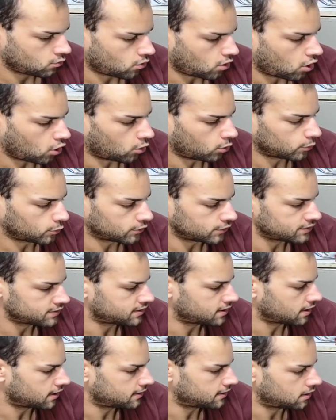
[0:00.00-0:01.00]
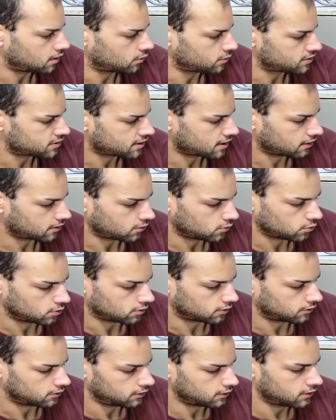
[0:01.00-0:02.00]
Almost done here, which is kind of
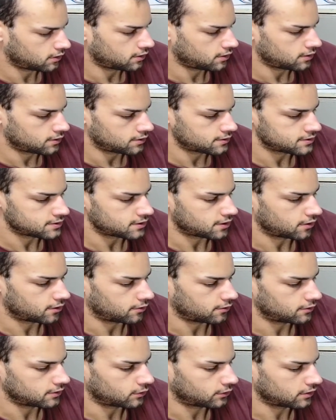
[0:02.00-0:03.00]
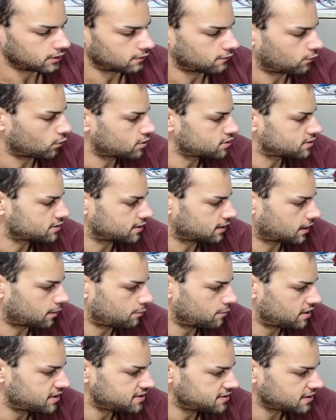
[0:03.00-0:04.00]
cool. So the only unfortunate thing, I'm
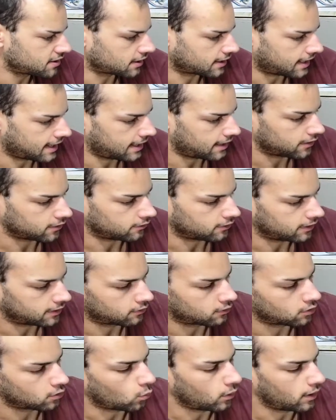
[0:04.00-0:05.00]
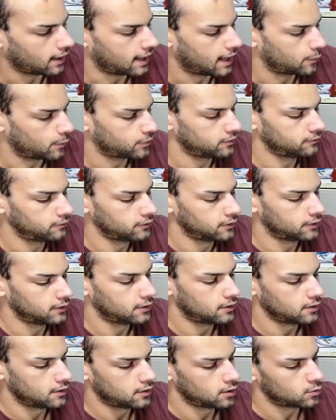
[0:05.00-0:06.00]
missing a candle. I don't know what happened. We're
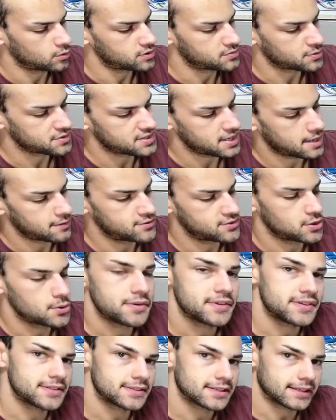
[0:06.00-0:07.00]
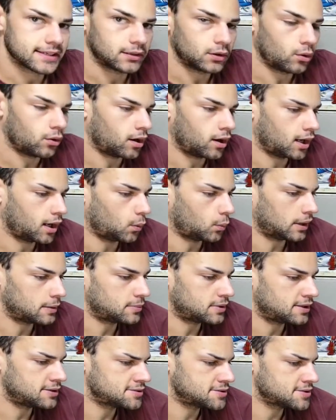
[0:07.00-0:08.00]
supposed to have 2 of these like white
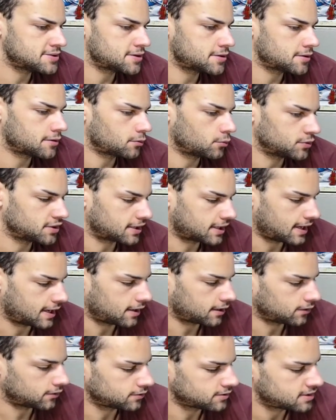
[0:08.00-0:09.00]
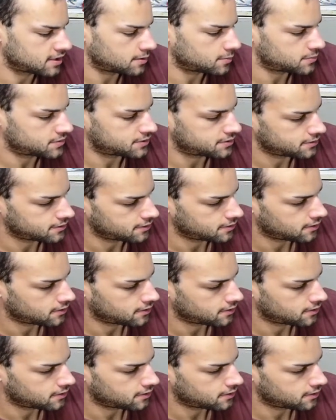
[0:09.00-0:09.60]
pieces here with the candle tips.